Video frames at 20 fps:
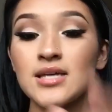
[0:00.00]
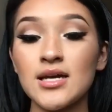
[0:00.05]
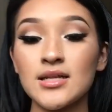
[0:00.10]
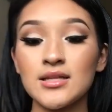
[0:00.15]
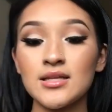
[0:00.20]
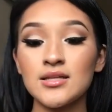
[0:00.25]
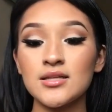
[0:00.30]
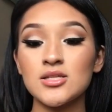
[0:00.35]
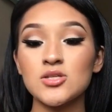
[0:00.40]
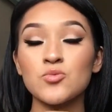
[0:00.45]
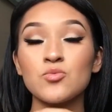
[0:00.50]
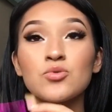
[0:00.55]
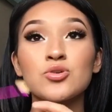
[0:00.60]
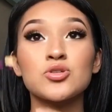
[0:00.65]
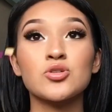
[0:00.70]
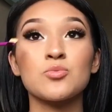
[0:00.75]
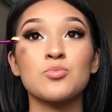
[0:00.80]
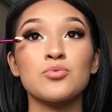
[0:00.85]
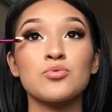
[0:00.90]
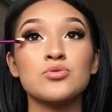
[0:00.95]
I think this one
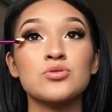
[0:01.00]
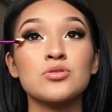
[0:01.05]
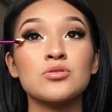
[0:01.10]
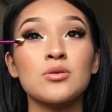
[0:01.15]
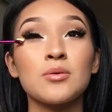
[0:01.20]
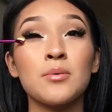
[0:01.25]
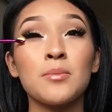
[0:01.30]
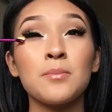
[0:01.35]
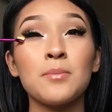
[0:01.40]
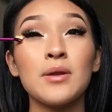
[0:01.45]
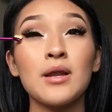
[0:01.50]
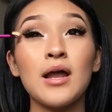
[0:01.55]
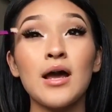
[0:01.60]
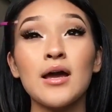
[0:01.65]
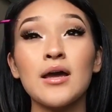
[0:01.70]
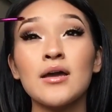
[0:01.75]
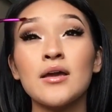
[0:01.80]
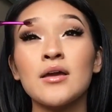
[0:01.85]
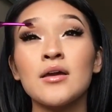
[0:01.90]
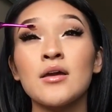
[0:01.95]
was supposed to
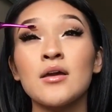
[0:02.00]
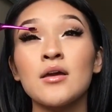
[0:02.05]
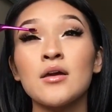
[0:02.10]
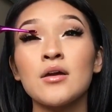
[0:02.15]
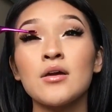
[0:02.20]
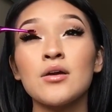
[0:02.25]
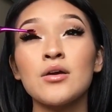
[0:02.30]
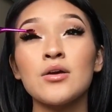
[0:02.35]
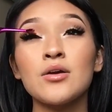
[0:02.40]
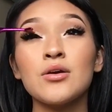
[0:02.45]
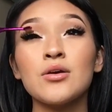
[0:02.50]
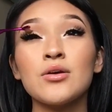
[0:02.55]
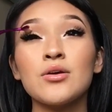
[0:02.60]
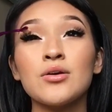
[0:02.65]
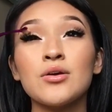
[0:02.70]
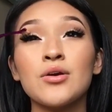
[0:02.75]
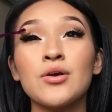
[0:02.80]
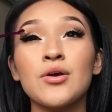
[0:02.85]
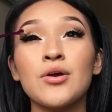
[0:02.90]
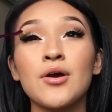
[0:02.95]
apply
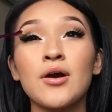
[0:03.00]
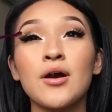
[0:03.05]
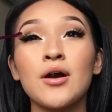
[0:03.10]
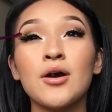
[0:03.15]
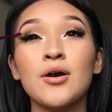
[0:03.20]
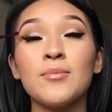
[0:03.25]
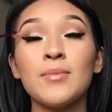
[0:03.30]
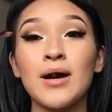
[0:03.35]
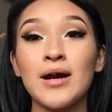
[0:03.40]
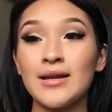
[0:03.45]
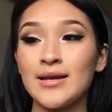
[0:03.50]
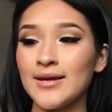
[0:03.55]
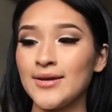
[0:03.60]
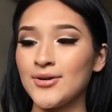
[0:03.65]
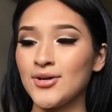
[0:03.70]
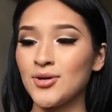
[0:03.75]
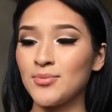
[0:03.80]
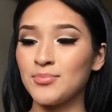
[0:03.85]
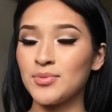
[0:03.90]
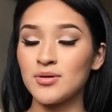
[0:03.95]
your um,
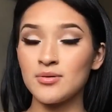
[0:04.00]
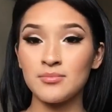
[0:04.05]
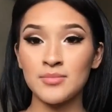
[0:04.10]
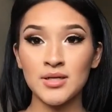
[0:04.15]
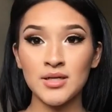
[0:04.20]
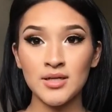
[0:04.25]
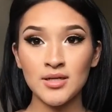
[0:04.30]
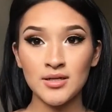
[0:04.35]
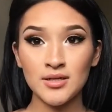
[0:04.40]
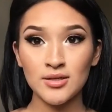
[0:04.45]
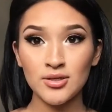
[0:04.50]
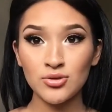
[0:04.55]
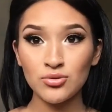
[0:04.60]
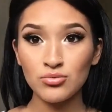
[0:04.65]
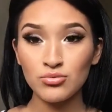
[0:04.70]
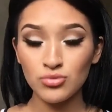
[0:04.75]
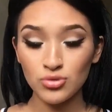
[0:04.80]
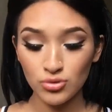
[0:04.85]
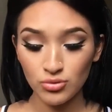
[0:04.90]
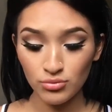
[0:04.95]
eyeliner, but man, you,
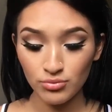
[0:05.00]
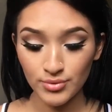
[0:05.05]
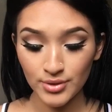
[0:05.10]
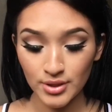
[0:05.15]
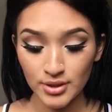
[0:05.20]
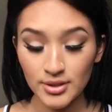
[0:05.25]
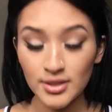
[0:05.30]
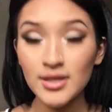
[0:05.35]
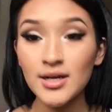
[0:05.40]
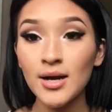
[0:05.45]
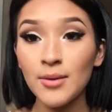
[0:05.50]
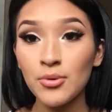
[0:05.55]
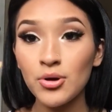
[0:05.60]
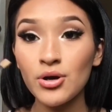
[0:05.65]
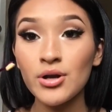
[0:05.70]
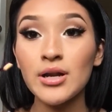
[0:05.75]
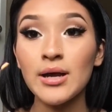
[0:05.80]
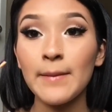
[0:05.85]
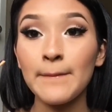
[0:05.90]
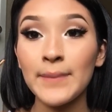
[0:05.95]
you really think I'm
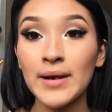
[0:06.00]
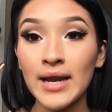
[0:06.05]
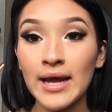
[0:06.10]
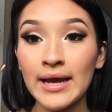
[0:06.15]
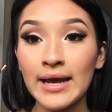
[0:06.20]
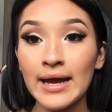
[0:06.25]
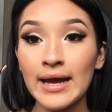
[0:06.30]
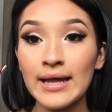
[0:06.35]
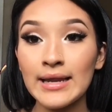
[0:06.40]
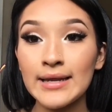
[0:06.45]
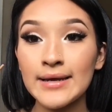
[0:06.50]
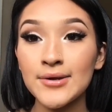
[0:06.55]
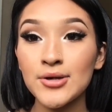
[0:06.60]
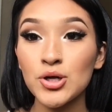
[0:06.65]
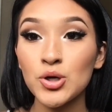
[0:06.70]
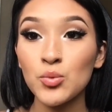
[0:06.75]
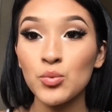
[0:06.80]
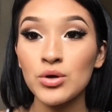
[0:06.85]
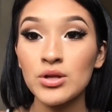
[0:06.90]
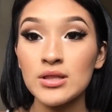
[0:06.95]
going to apply
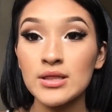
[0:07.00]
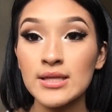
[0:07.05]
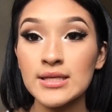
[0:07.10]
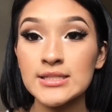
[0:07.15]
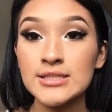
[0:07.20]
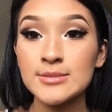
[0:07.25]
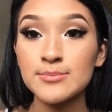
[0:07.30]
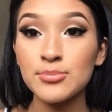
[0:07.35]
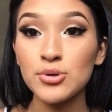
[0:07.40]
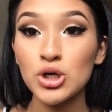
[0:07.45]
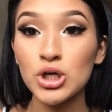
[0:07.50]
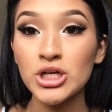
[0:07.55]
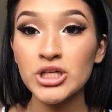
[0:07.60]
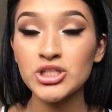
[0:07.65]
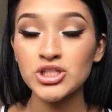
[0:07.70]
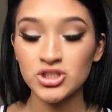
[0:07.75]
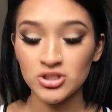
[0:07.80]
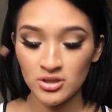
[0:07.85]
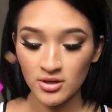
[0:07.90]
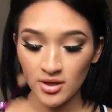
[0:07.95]
eyeliner with this
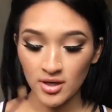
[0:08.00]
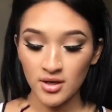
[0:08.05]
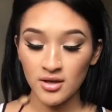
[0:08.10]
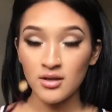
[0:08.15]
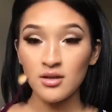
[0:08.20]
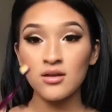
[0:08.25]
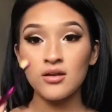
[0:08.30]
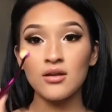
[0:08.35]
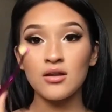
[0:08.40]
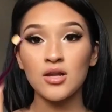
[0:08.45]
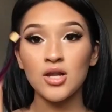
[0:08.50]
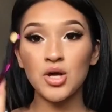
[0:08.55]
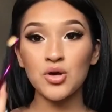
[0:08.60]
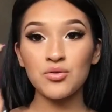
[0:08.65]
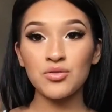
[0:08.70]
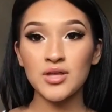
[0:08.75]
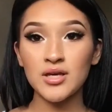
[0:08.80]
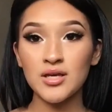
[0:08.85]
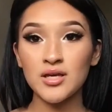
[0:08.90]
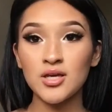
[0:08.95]
brush? No,
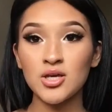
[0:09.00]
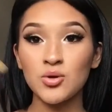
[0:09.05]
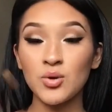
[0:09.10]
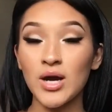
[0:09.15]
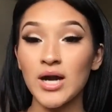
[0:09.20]
thank you.